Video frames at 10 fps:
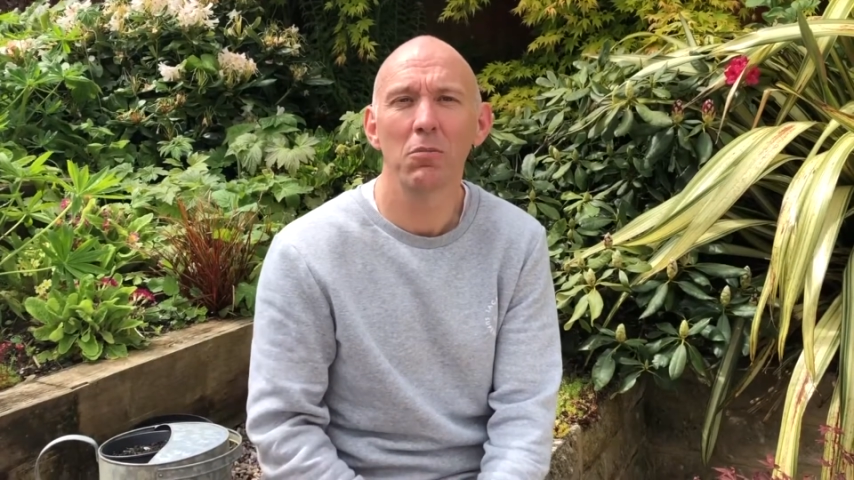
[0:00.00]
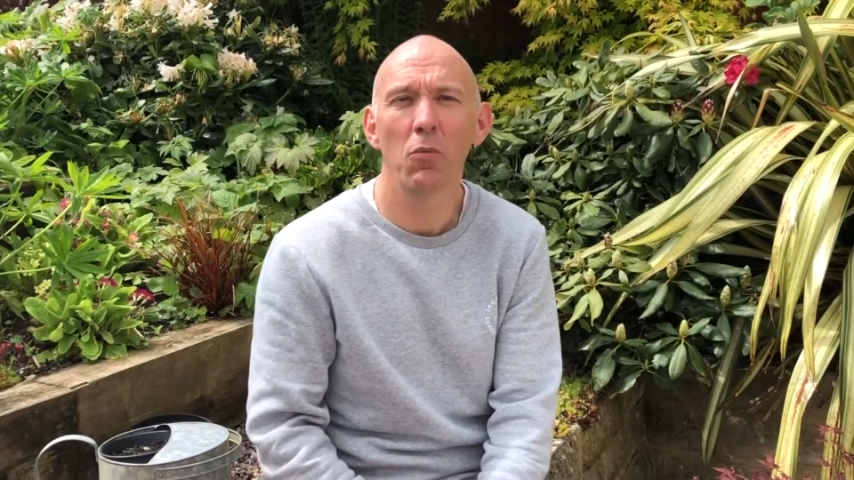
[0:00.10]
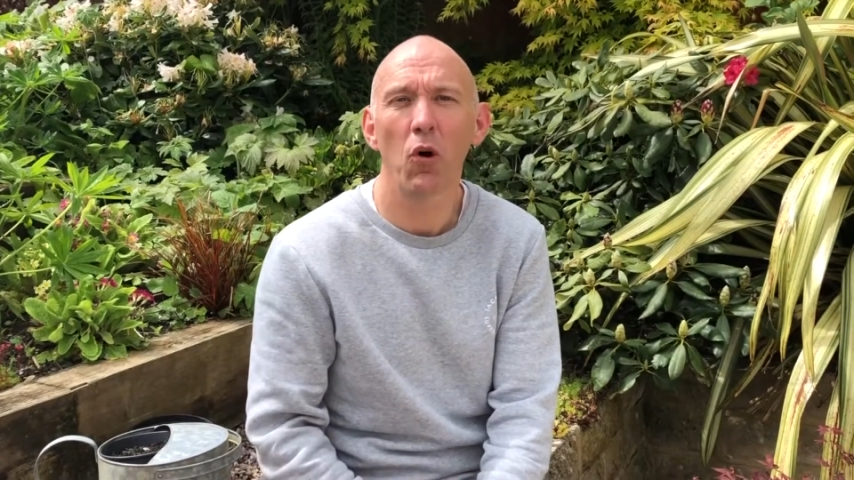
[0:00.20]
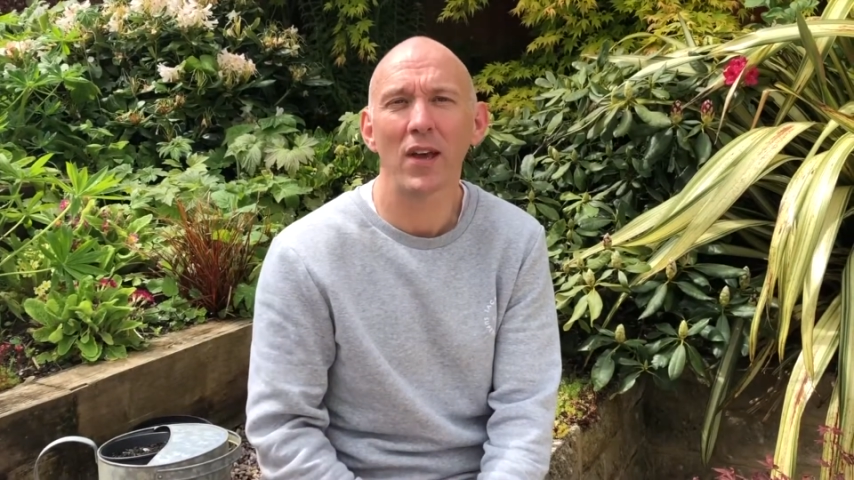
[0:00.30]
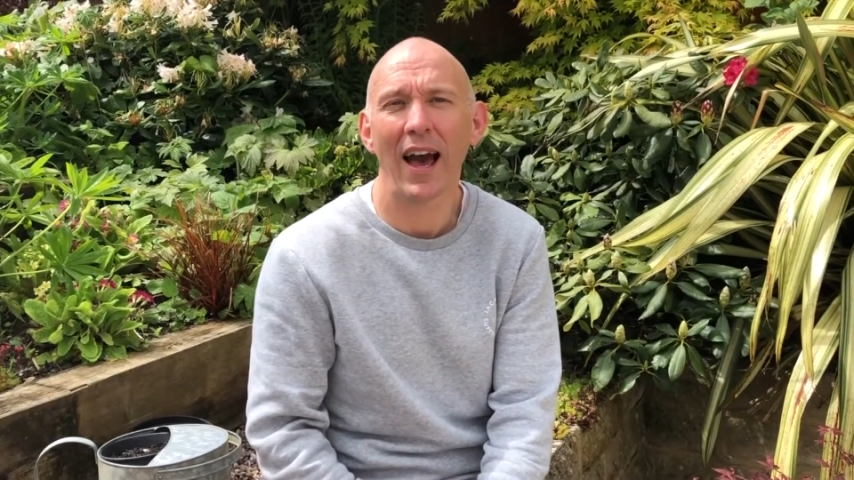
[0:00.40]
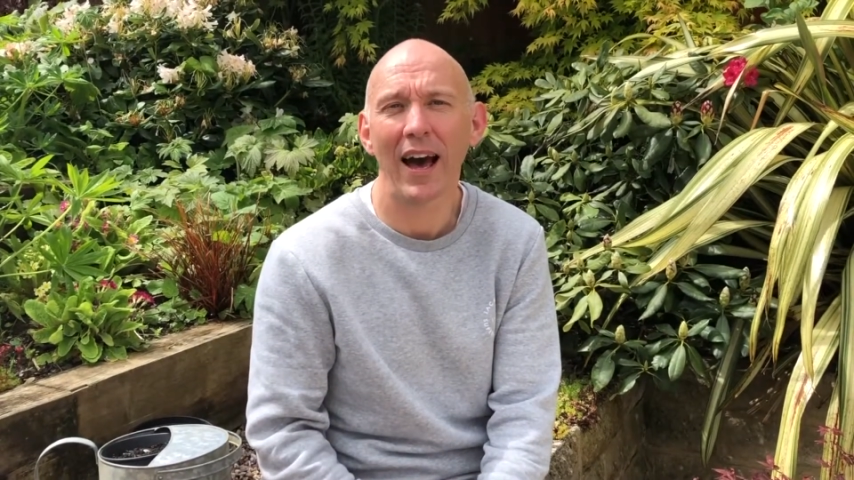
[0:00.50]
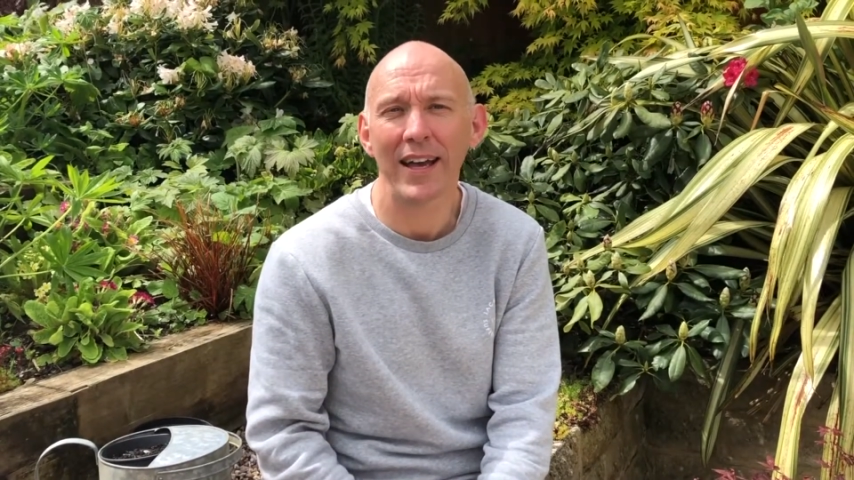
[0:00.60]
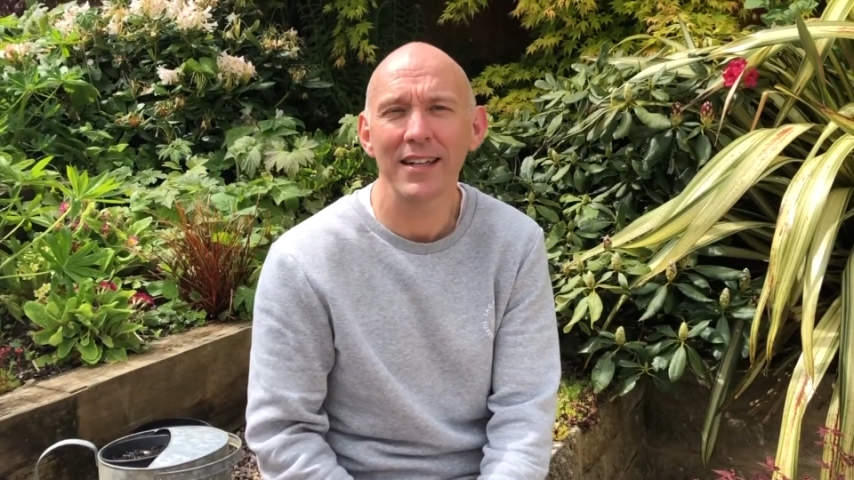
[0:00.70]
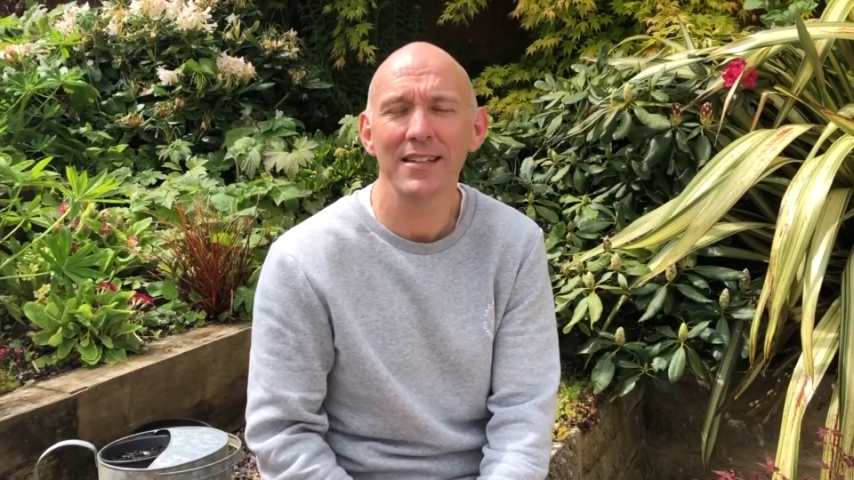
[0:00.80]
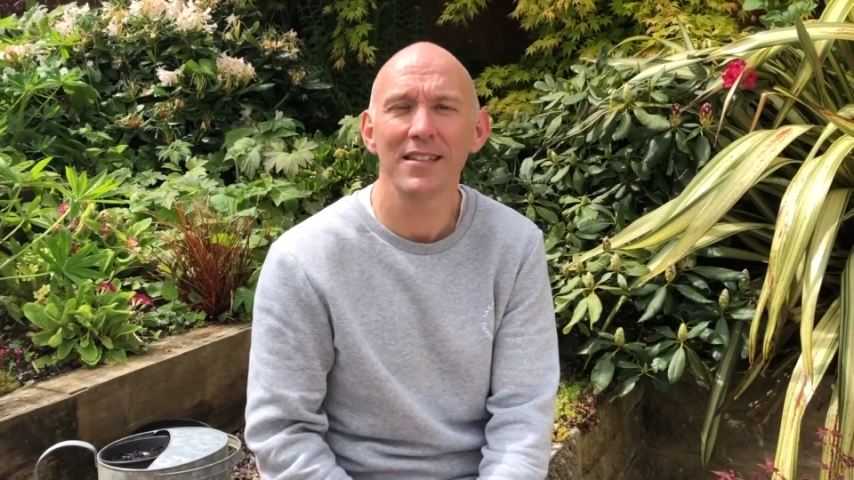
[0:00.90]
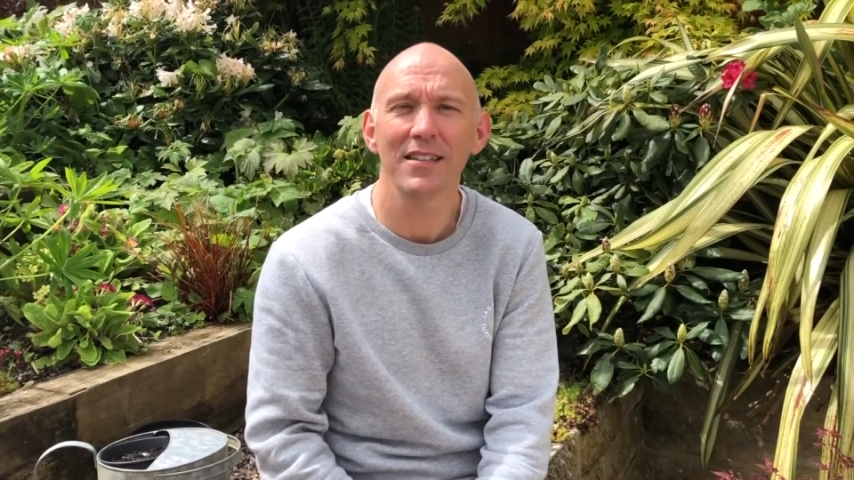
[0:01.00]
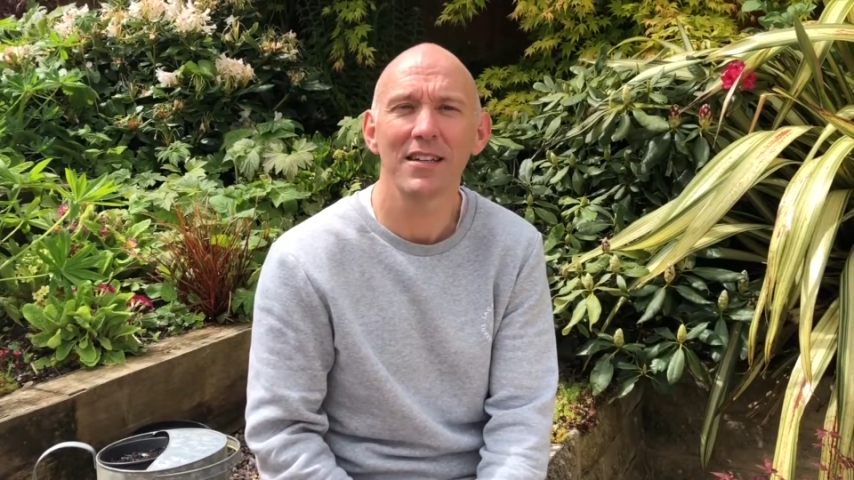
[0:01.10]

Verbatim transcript: more kind,